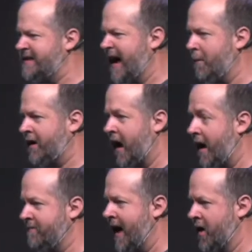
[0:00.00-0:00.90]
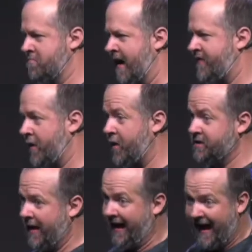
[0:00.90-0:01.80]
I would calm down in my 30s.
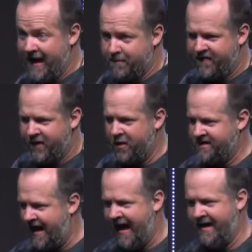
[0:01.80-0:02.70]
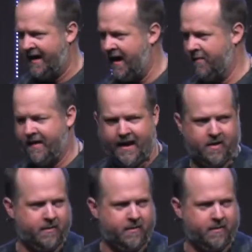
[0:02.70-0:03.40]
Well, I got to my 30s, I hadn't calmed down.